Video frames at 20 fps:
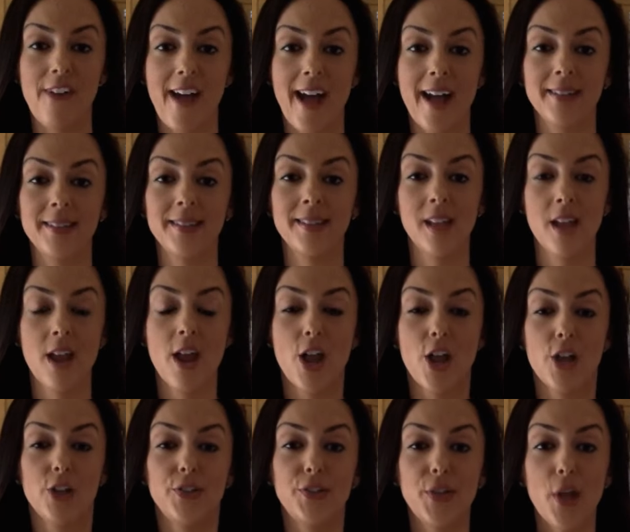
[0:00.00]
fats.
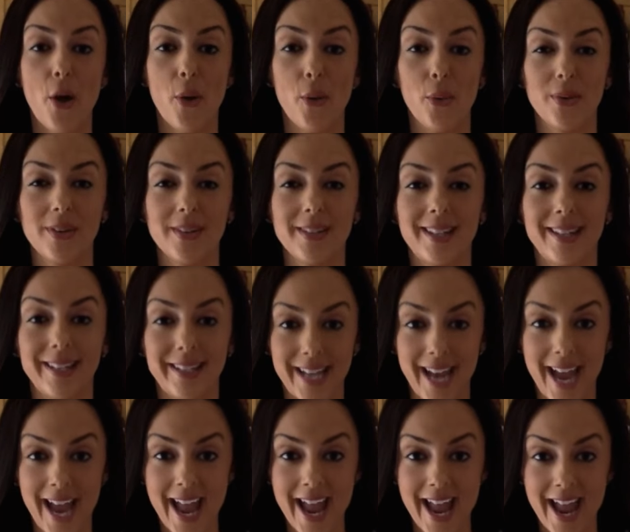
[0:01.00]
So
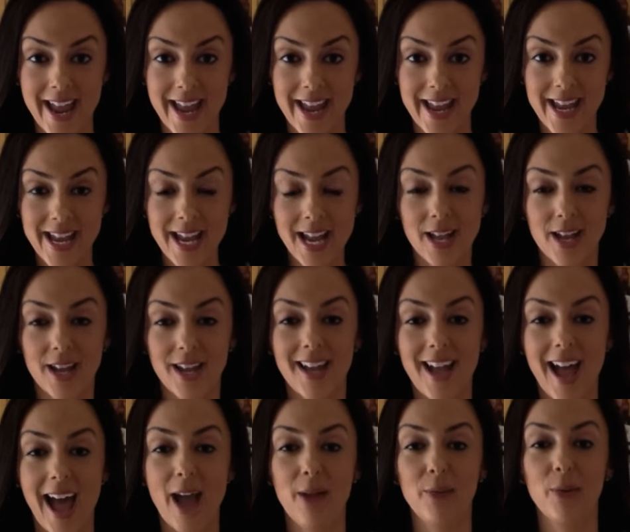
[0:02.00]
today
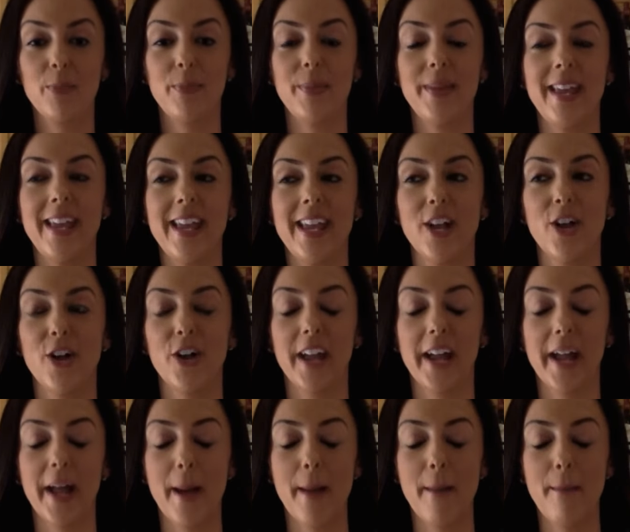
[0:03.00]
I will be
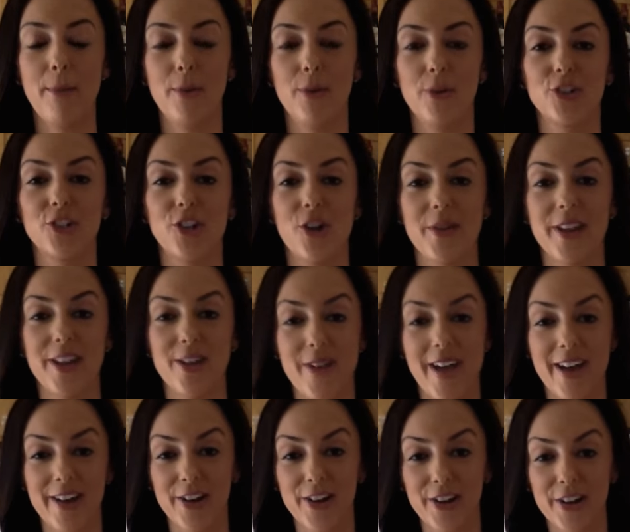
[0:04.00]
cooking up, or showing you
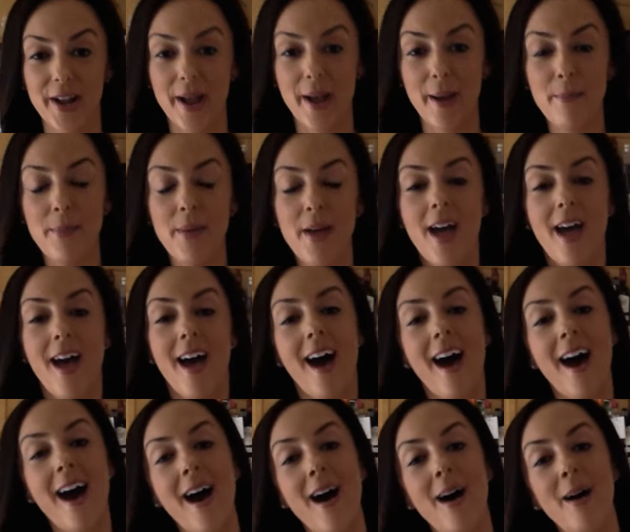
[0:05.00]
how to cook up,
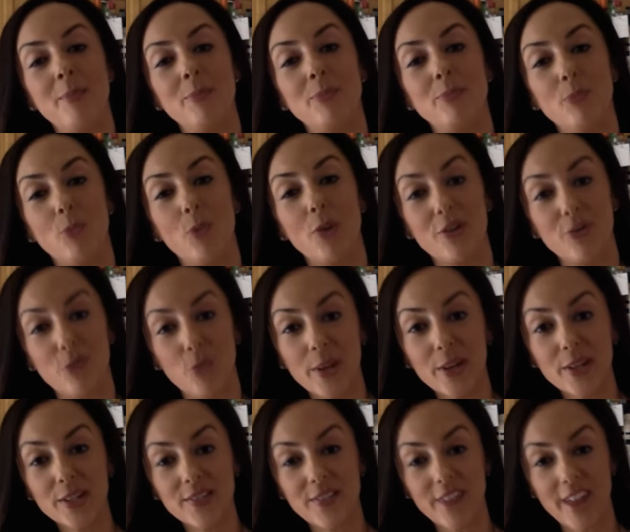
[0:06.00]
one of
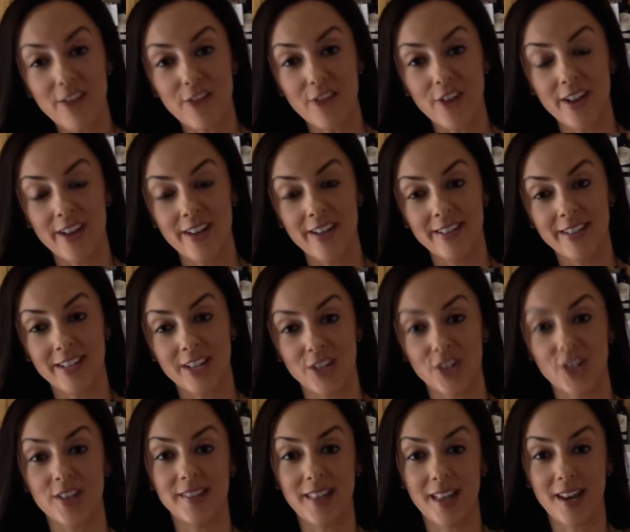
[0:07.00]
Will's favorite
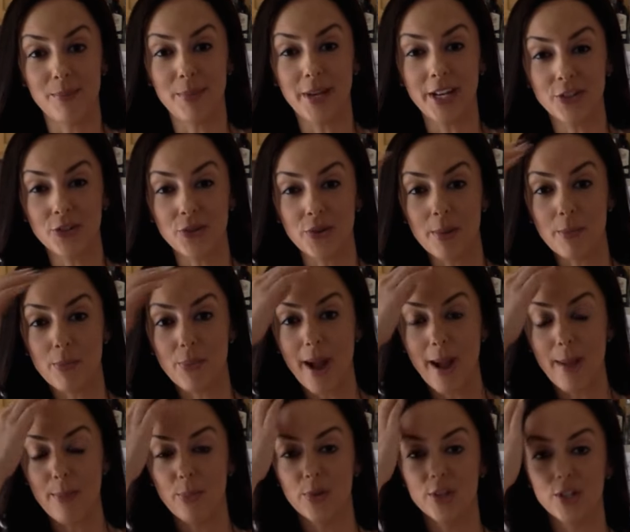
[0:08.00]
dishes that I made during
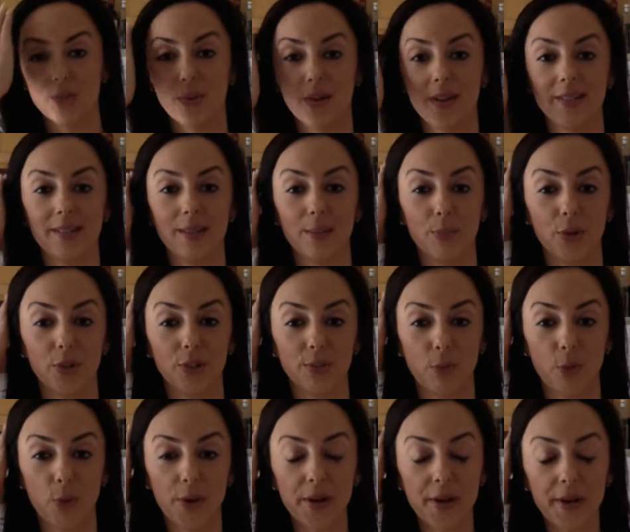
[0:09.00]
prep, which was the pulled
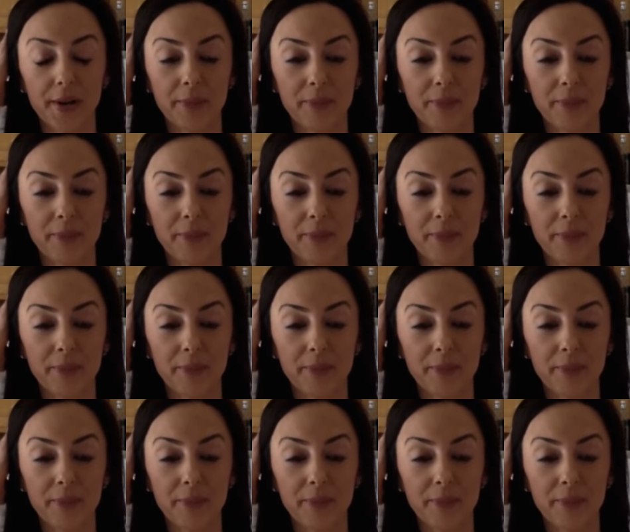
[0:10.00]
pork.